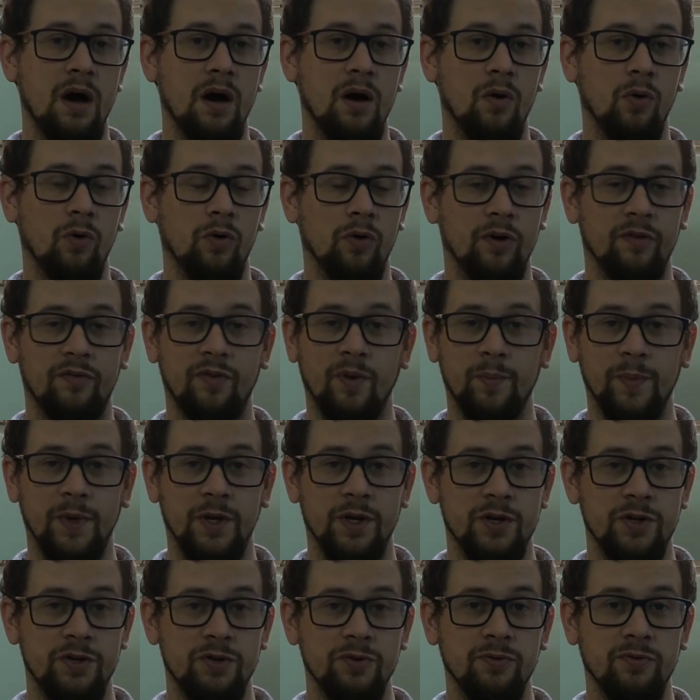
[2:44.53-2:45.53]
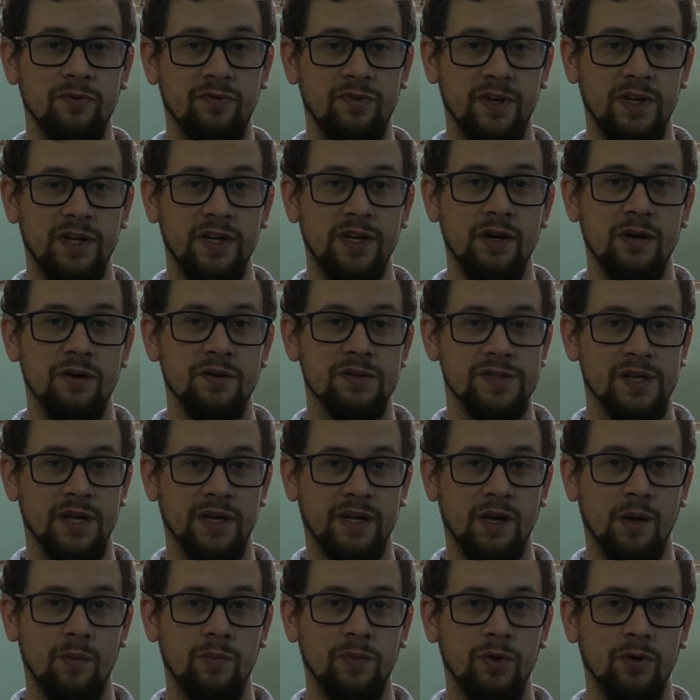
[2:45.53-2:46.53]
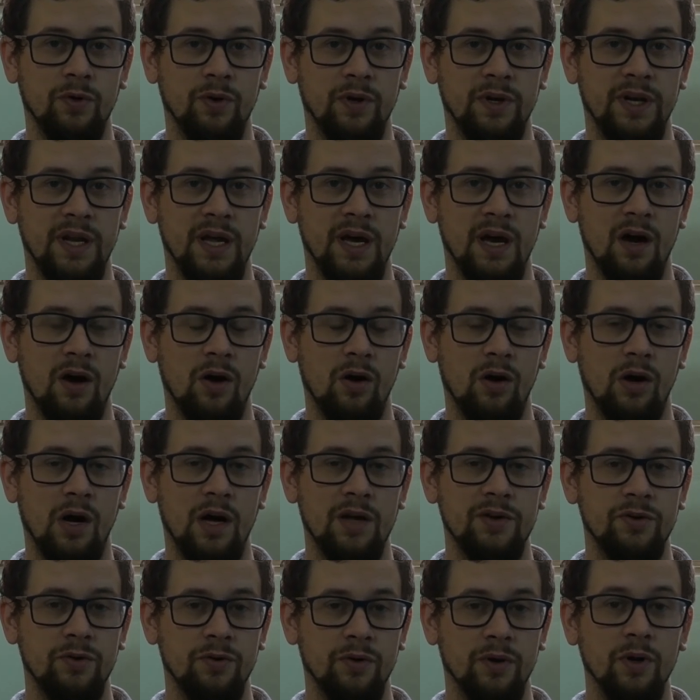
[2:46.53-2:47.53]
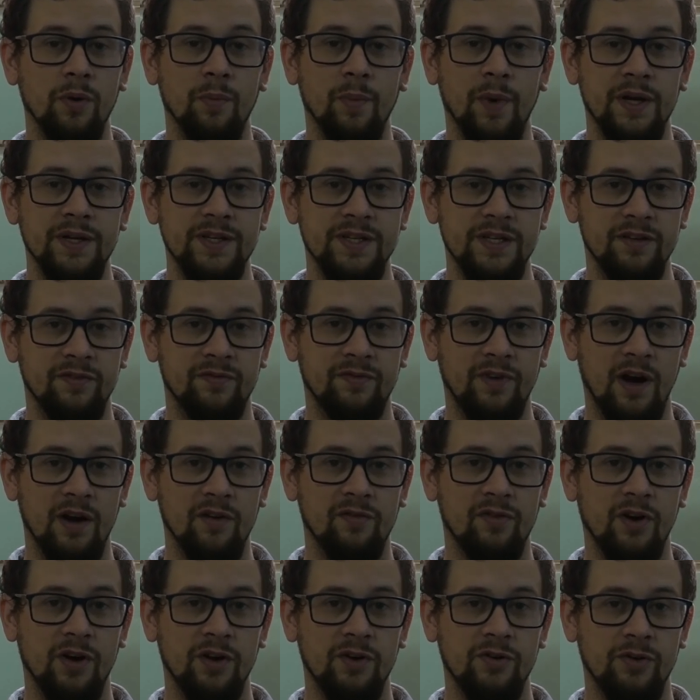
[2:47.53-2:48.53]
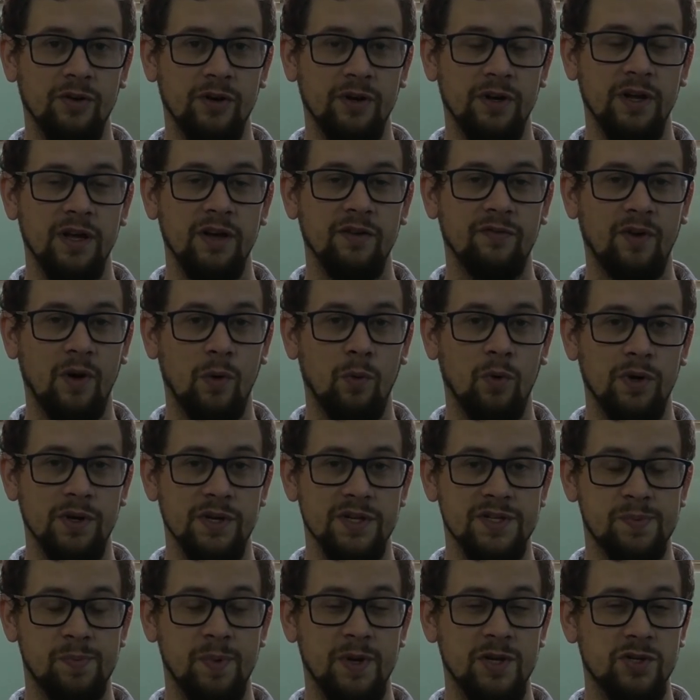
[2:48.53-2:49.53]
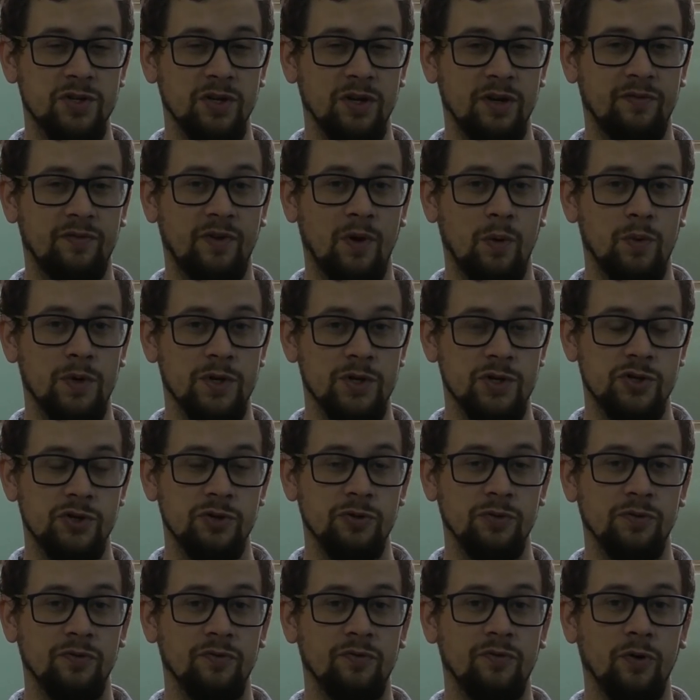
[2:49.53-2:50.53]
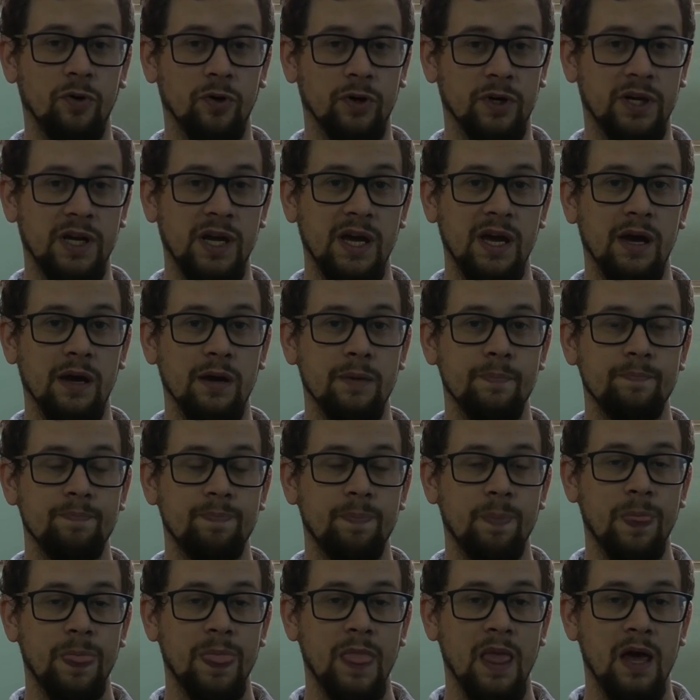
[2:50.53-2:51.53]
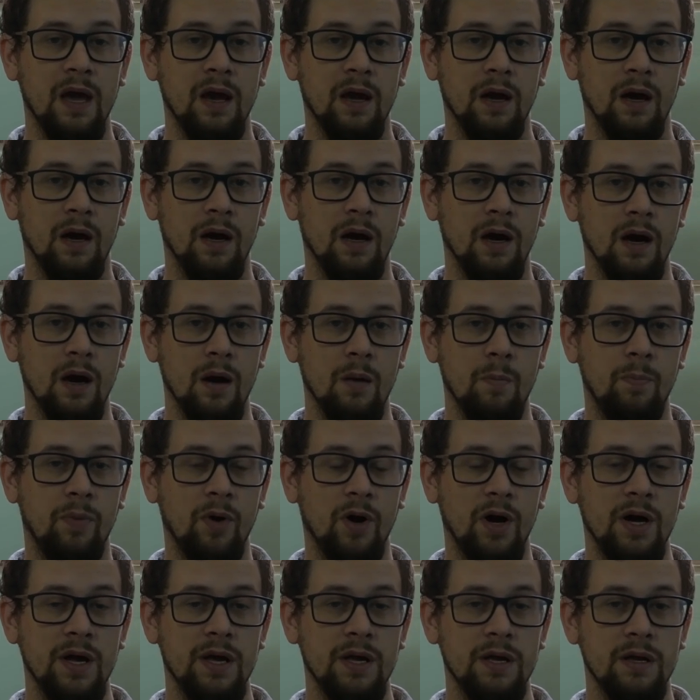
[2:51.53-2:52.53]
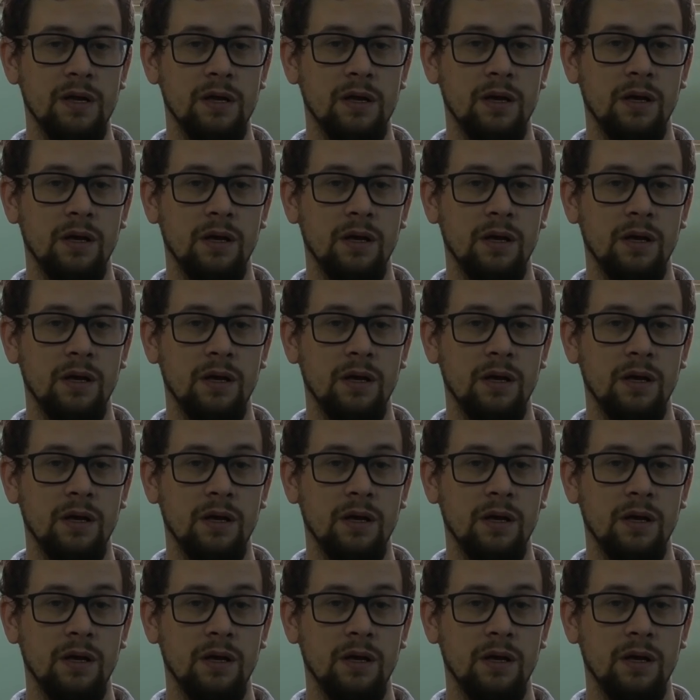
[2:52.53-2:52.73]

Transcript: or if I'm going to do videos like I'm doing now, I do it on my D500 if I want, especially if I want to shoot in 4K. But